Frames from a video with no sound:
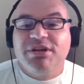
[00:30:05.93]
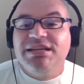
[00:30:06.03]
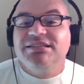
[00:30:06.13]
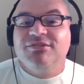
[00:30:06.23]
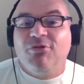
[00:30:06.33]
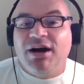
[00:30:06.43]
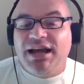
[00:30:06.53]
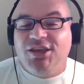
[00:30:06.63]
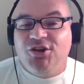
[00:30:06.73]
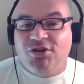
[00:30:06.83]
reason
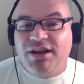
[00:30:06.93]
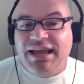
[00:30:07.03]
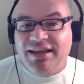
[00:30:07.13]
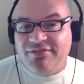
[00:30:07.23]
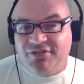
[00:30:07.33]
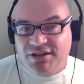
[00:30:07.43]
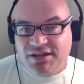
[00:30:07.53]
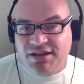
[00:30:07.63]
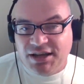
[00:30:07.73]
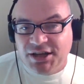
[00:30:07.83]
why you don't have
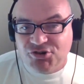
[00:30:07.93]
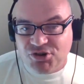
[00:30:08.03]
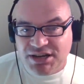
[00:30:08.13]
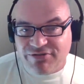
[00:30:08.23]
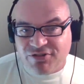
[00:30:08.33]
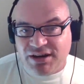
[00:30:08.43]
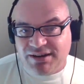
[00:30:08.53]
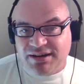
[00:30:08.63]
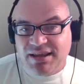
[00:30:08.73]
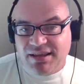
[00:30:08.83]
100
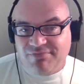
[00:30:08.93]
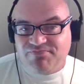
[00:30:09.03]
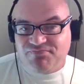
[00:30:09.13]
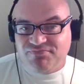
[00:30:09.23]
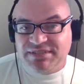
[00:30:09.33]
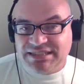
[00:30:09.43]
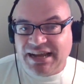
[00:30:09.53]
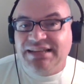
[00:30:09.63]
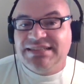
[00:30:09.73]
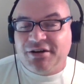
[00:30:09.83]
different
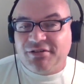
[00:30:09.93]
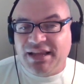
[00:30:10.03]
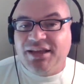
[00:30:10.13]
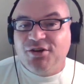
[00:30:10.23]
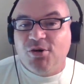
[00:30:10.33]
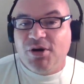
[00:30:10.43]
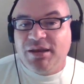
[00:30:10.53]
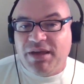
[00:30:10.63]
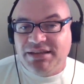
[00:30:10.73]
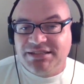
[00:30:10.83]
sites that are like
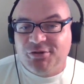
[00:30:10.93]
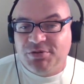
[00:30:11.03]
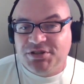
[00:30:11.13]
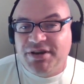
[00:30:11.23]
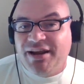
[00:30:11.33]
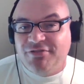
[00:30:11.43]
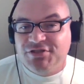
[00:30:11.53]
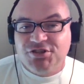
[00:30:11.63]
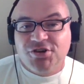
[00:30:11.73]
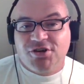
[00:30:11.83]
Coinbase. So now if
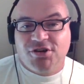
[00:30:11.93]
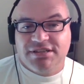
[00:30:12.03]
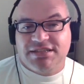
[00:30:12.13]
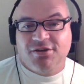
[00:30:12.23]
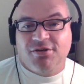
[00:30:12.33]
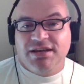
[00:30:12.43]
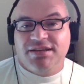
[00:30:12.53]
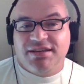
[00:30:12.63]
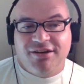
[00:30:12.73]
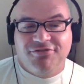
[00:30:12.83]
Circle is going
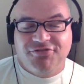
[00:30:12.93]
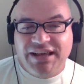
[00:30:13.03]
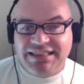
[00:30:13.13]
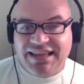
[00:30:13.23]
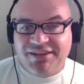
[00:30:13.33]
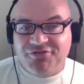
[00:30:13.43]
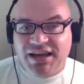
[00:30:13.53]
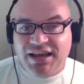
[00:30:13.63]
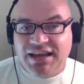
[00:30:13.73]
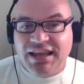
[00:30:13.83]
to now fight that
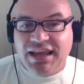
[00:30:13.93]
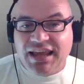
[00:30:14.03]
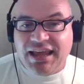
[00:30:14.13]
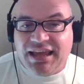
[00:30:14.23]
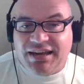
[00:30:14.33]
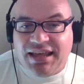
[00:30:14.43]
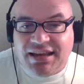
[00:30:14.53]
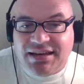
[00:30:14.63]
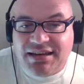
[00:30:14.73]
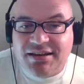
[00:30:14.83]
fight
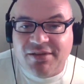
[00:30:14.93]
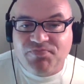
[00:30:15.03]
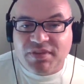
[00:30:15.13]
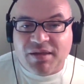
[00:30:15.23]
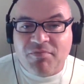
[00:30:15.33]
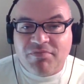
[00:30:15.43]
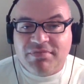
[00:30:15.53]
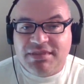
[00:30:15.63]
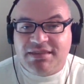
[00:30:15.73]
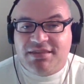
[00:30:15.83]
and
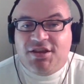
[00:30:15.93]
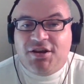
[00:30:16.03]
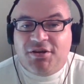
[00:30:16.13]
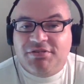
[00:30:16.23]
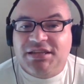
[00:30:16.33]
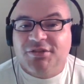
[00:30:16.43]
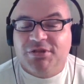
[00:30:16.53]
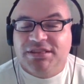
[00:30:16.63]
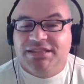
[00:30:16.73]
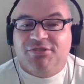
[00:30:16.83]
deal
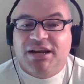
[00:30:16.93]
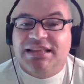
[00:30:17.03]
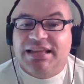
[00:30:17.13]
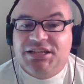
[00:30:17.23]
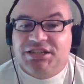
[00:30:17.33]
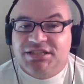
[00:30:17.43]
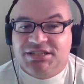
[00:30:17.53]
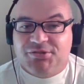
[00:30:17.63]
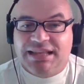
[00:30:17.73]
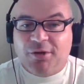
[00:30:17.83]
with these regulations
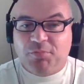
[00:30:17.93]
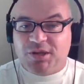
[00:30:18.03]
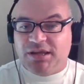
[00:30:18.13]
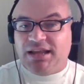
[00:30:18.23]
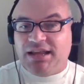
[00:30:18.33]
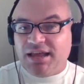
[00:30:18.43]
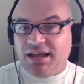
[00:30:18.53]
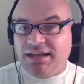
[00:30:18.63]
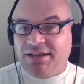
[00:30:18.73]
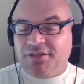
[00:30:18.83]
to allow people
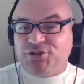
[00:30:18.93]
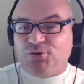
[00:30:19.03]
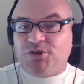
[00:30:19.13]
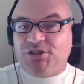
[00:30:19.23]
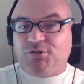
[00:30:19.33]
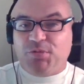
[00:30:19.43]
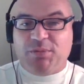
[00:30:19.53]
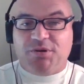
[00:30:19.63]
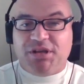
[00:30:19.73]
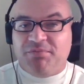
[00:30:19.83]
another source where
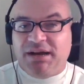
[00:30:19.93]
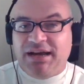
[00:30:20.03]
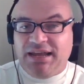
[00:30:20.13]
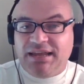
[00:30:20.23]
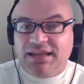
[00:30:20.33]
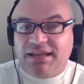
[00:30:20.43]
people can buy